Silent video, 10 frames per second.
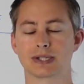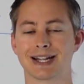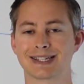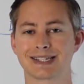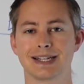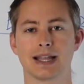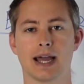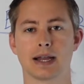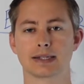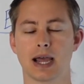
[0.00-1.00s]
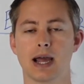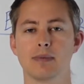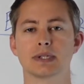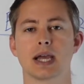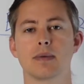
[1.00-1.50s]
And I see that time
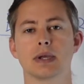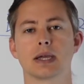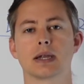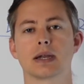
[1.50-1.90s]
and time again.